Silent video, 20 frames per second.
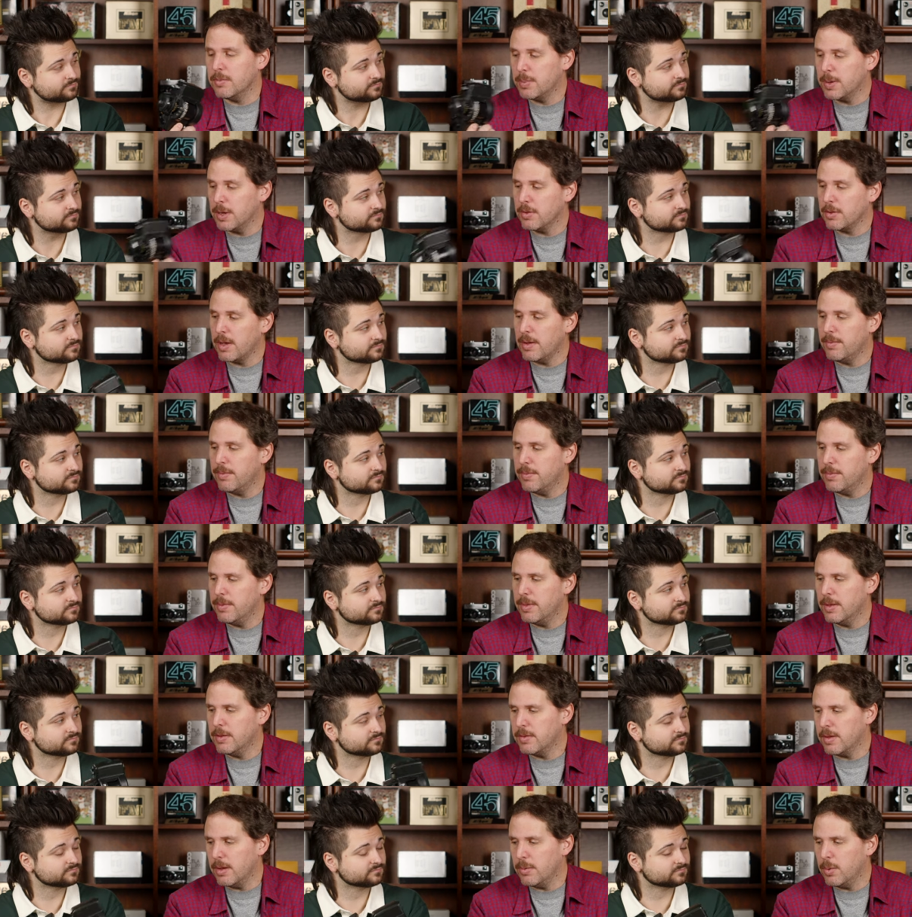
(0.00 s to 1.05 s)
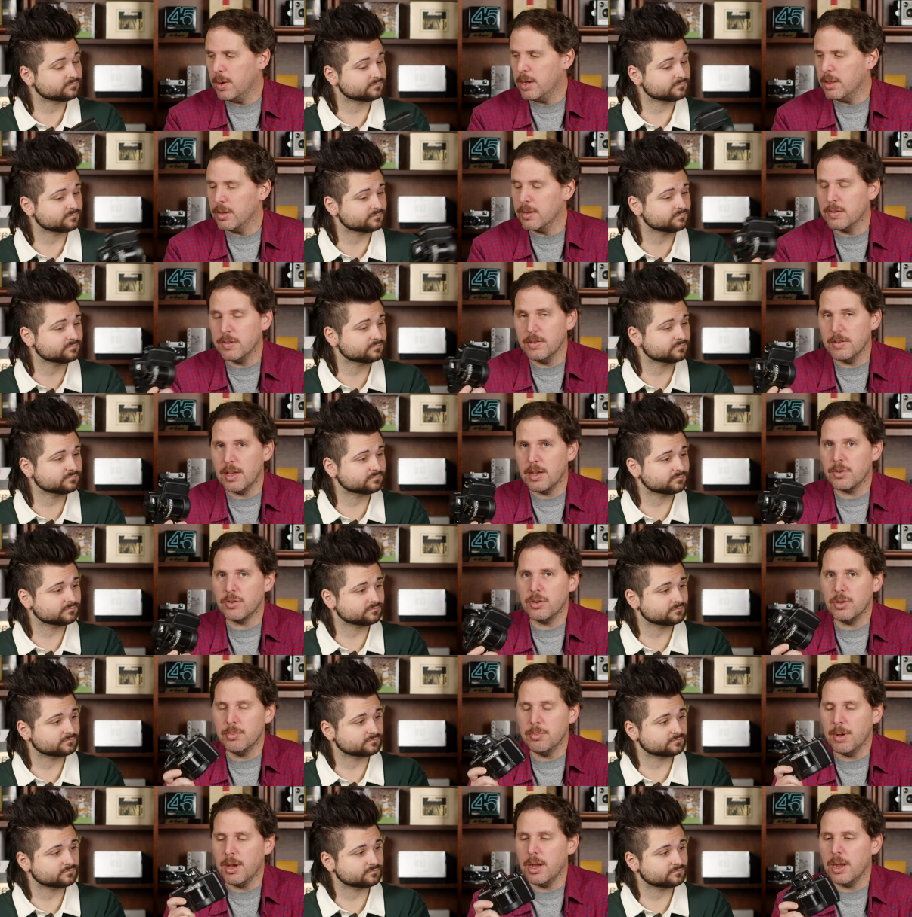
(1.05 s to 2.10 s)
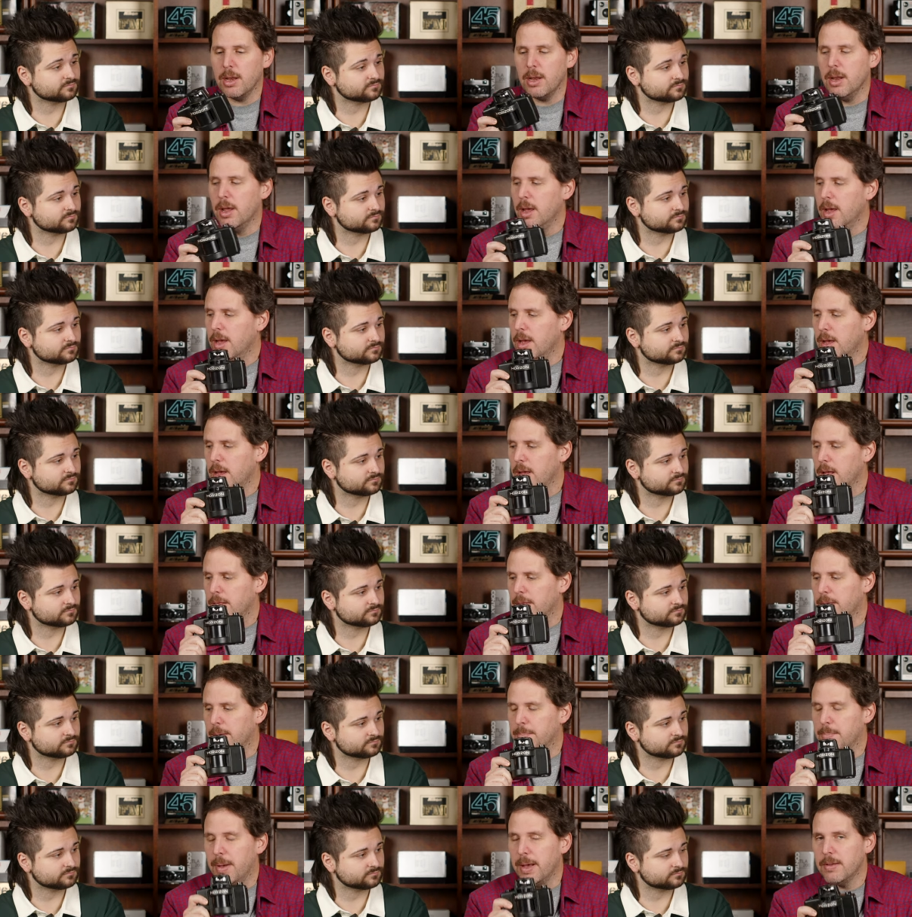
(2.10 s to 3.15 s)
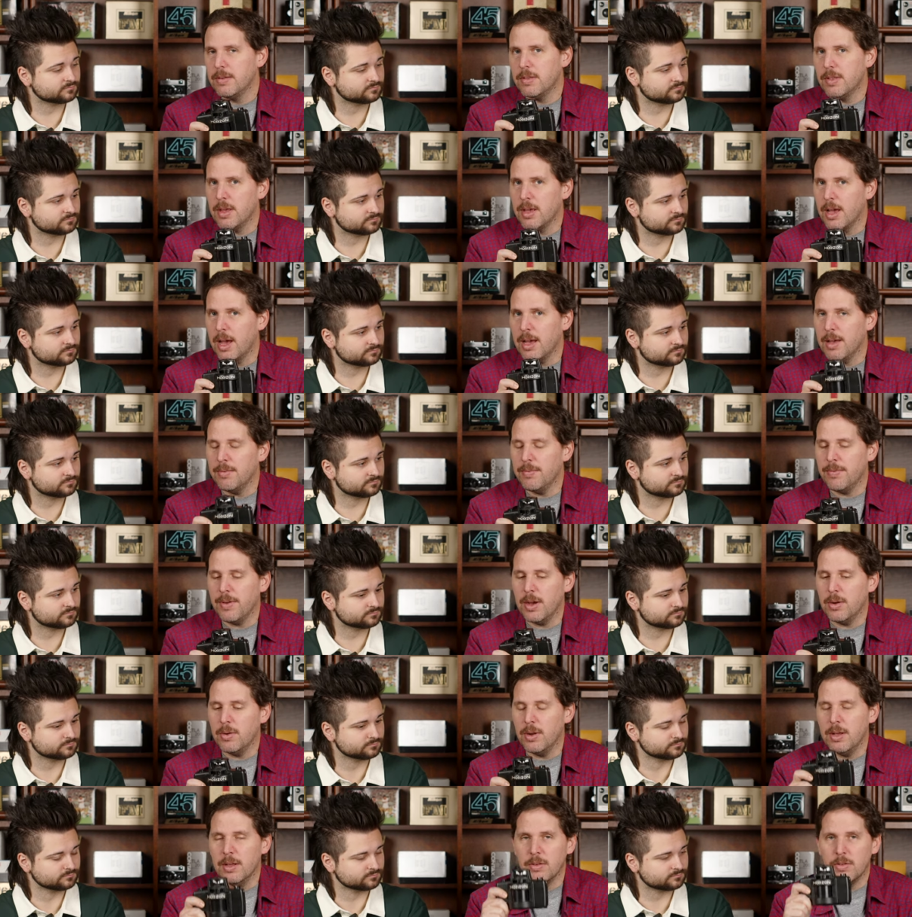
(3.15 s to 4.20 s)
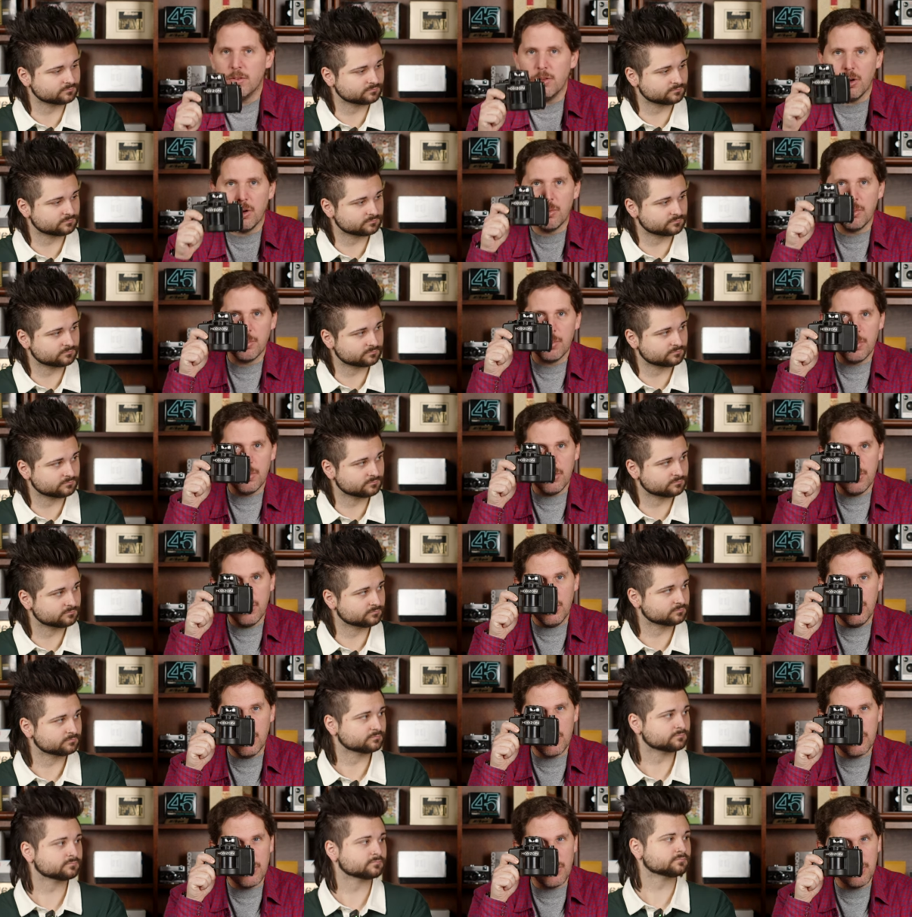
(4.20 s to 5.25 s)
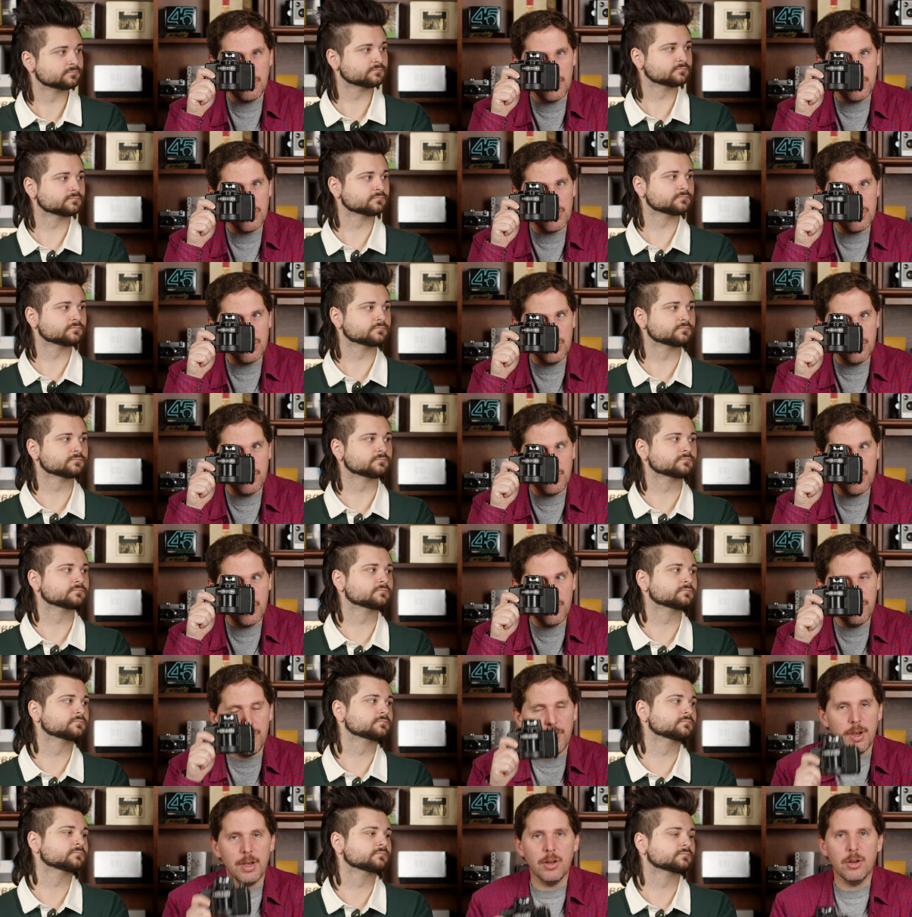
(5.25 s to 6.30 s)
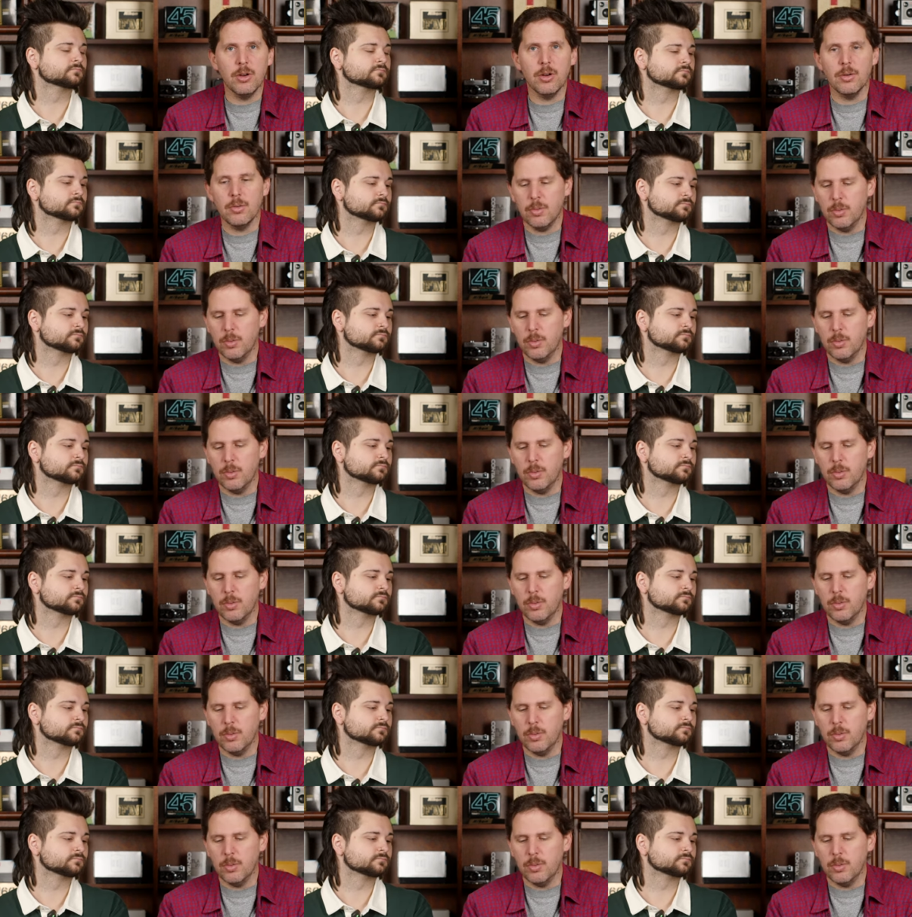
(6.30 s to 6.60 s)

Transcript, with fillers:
Speaker 1: because I've this Widelux is actually mine, the best thing I've found is don't look so much through the viewfinder.